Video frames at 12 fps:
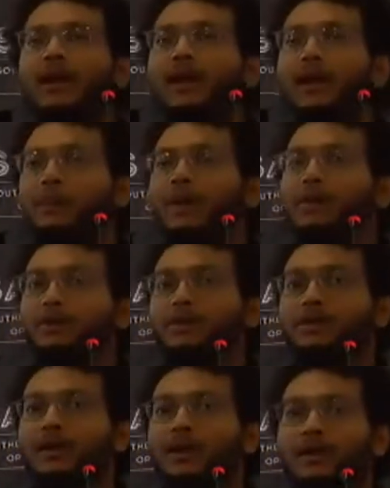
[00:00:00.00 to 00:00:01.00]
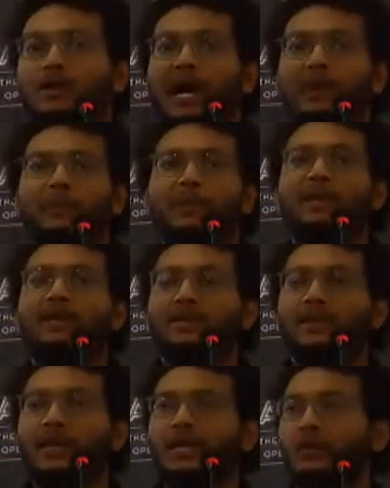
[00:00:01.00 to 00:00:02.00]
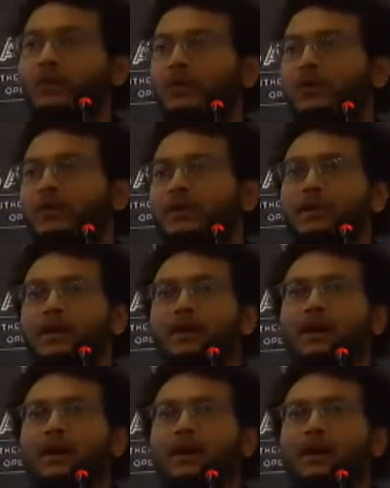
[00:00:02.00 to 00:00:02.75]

about how big is the network,